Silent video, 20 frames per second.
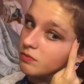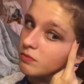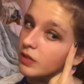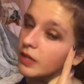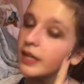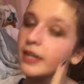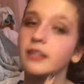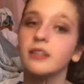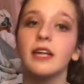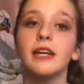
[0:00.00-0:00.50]

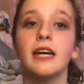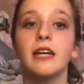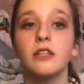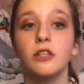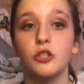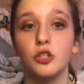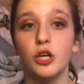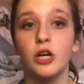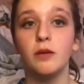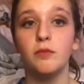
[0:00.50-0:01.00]
Like, they get
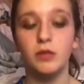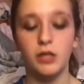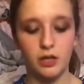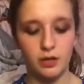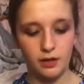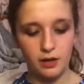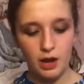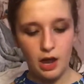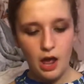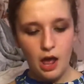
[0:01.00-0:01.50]
the job
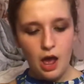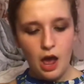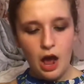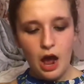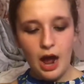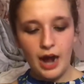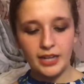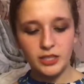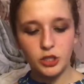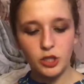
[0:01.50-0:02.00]
done.
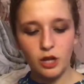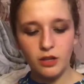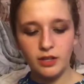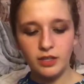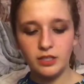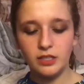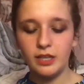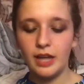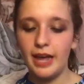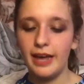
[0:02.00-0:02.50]
I saw
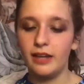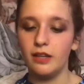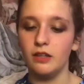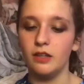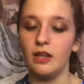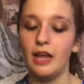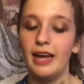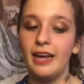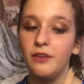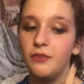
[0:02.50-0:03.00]
this like
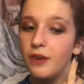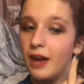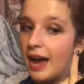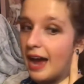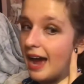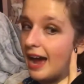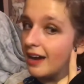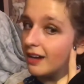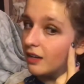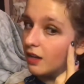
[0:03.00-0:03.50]
life
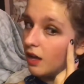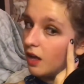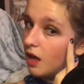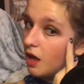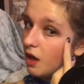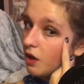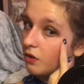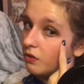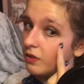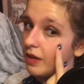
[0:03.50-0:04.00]
hack,
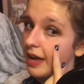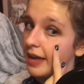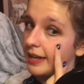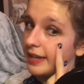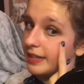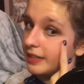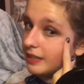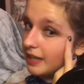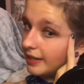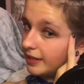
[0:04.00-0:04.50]

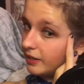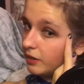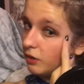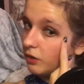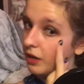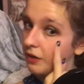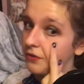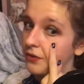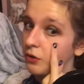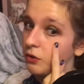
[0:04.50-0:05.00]
like, that you,
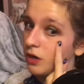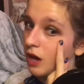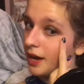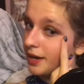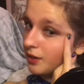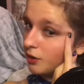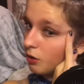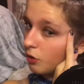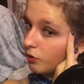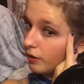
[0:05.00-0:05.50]
if you
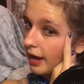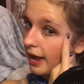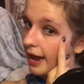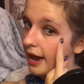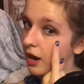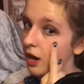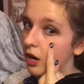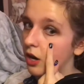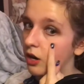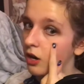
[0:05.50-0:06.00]
cut your own
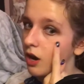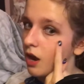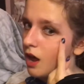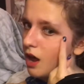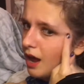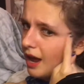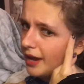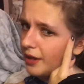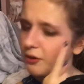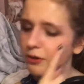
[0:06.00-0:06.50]
hair,
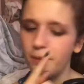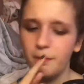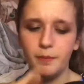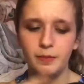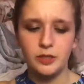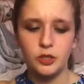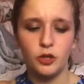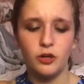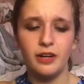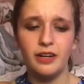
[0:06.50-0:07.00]
you
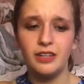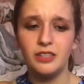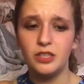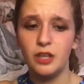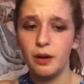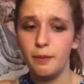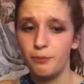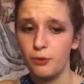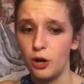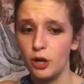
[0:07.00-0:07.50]
can turn it
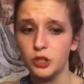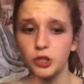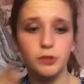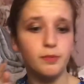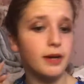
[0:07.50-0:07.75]
into a brush.